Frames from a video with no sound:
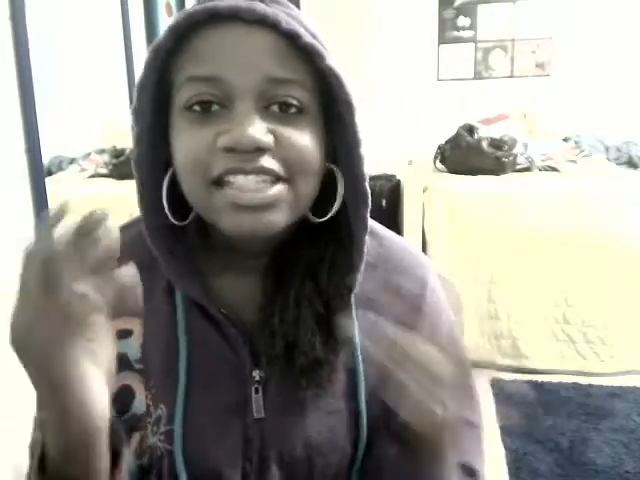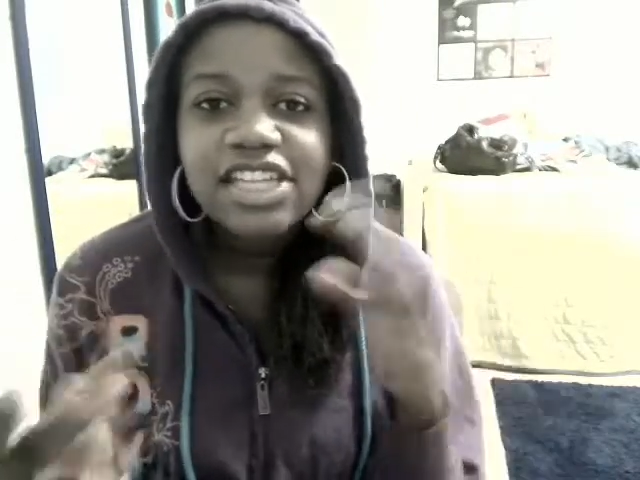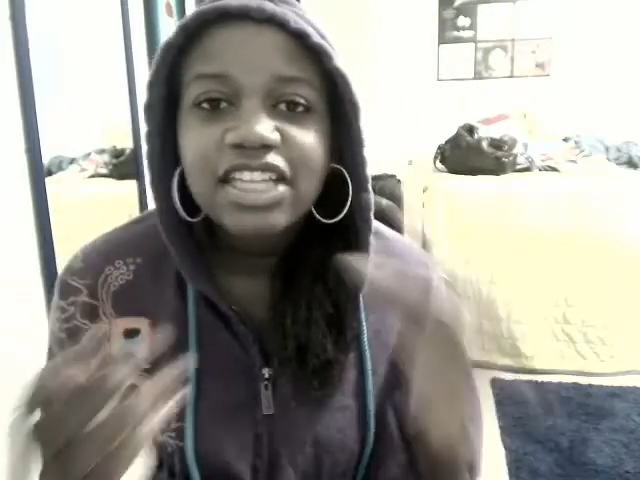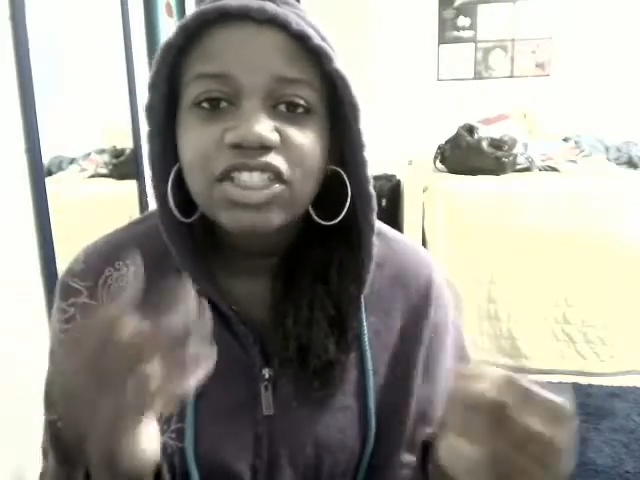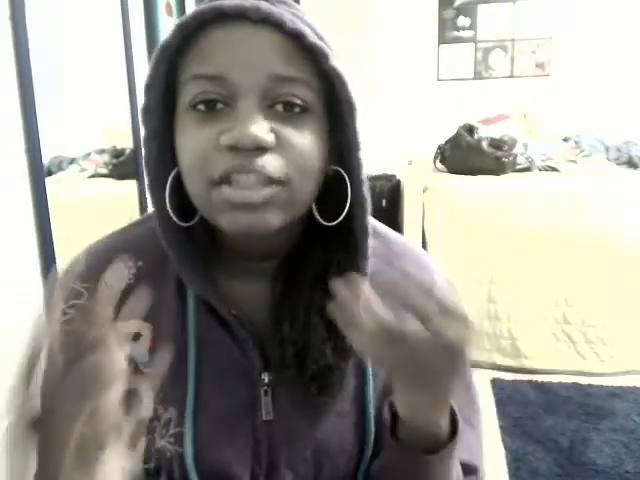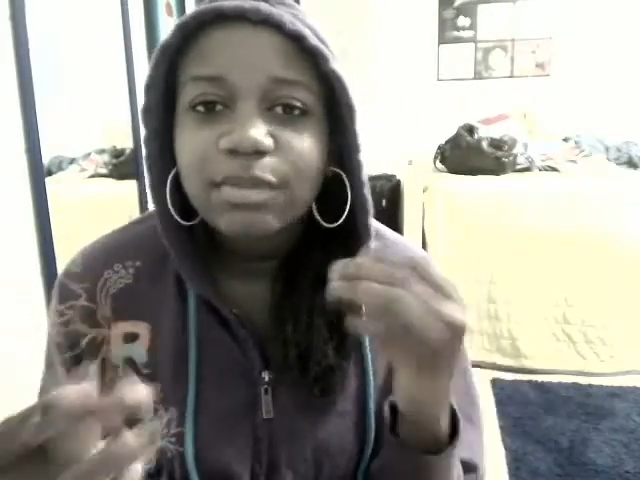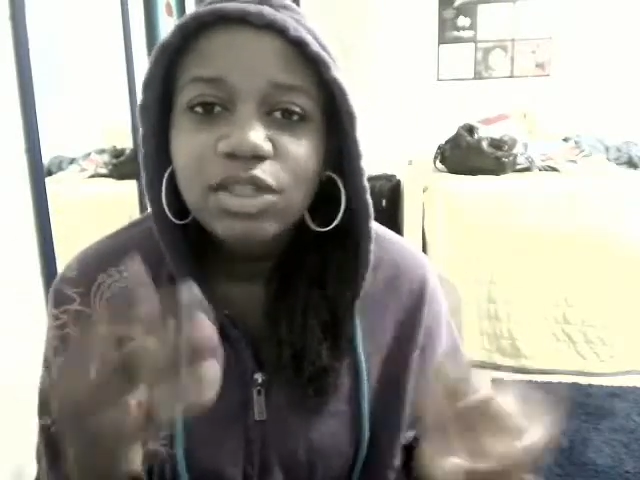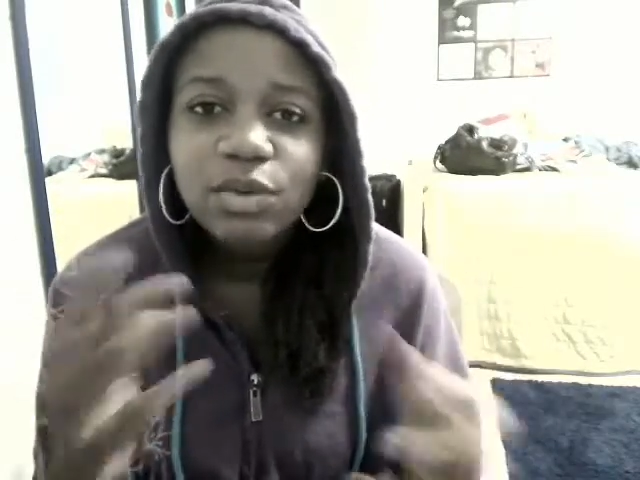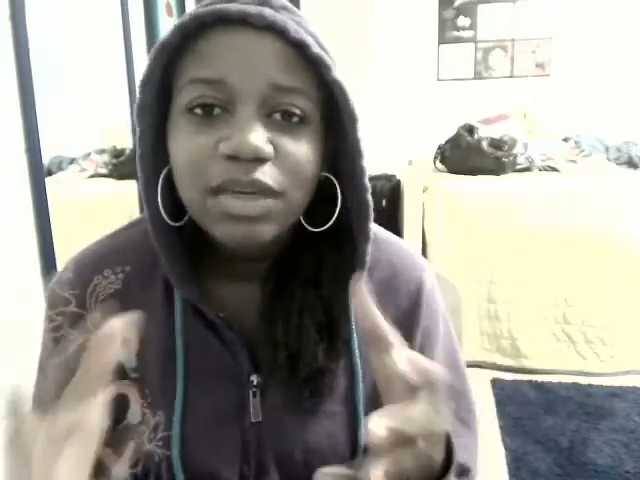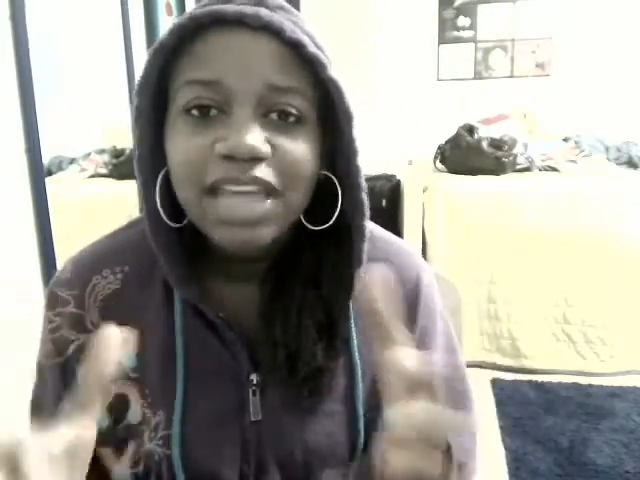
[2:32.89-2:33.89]
tension
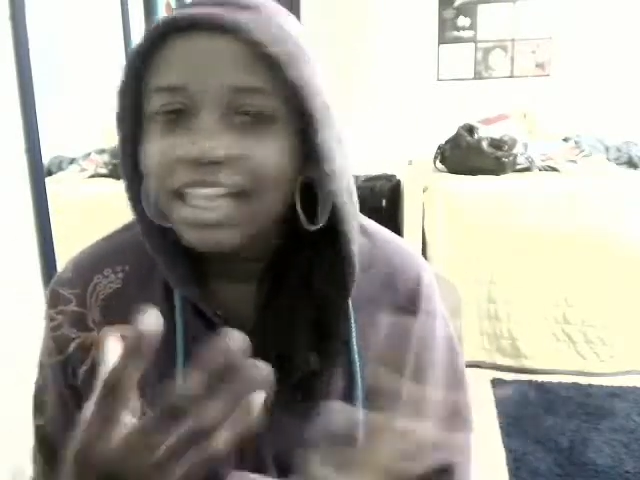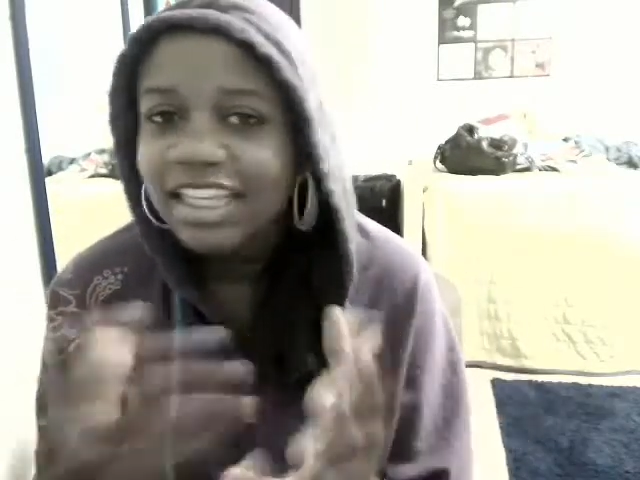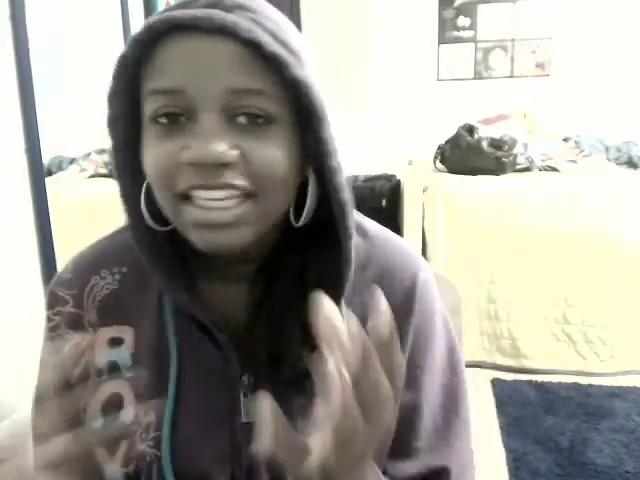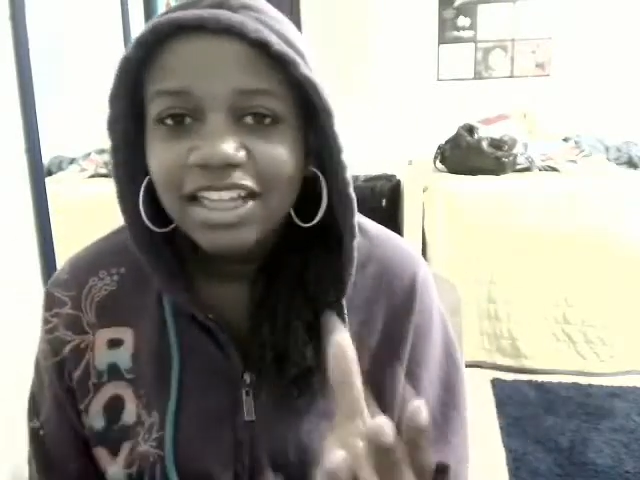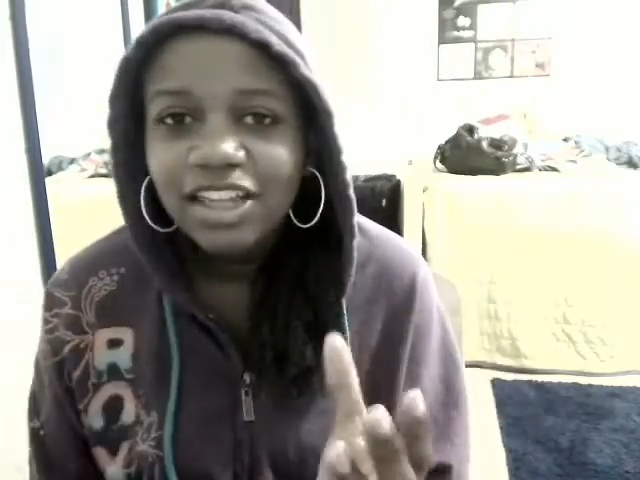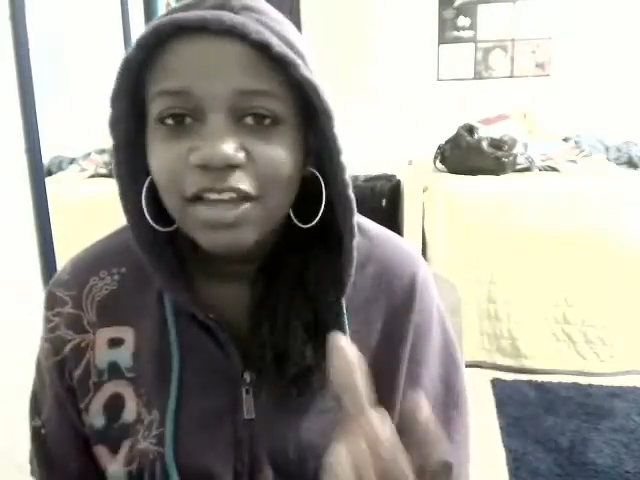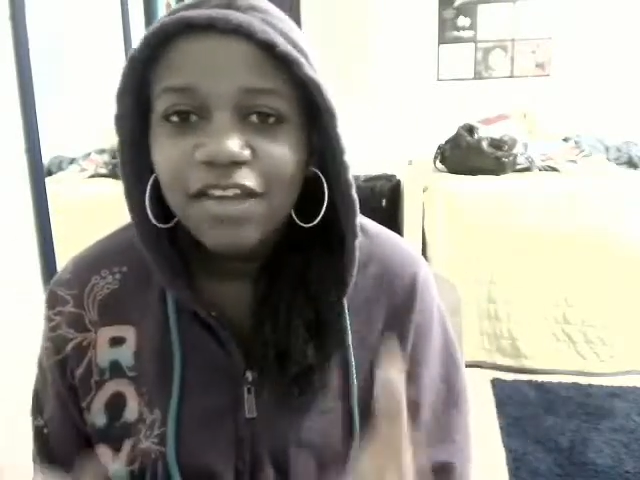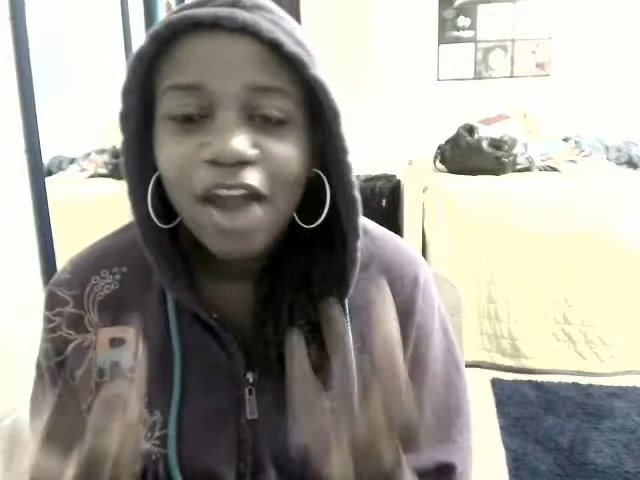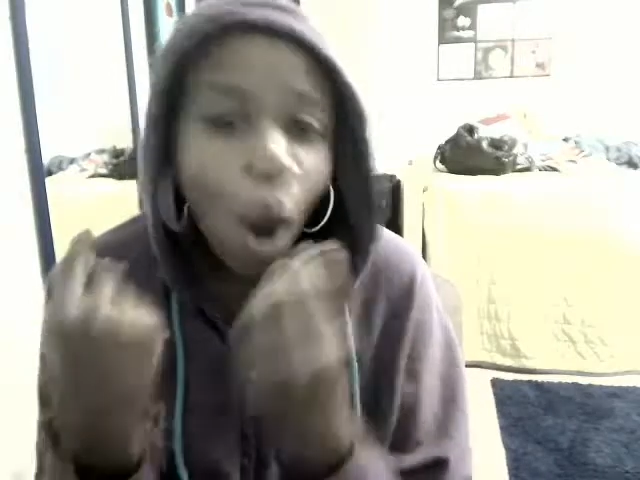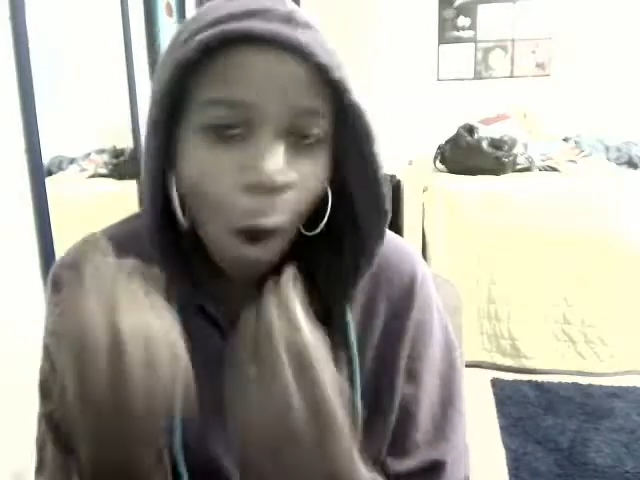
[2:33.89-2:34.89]
between Elliot and
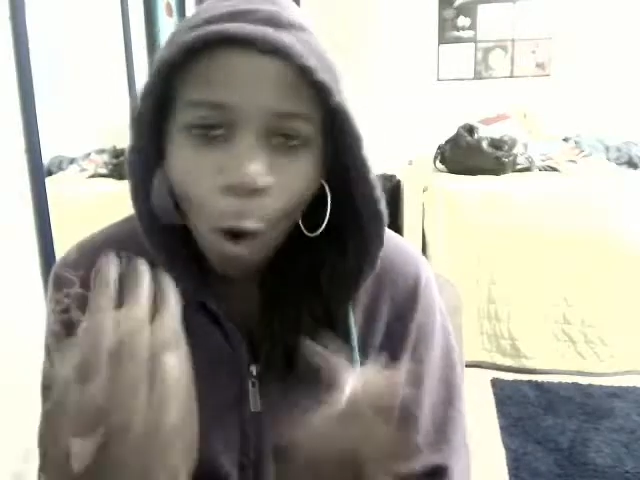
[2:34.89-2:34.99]
Olivia,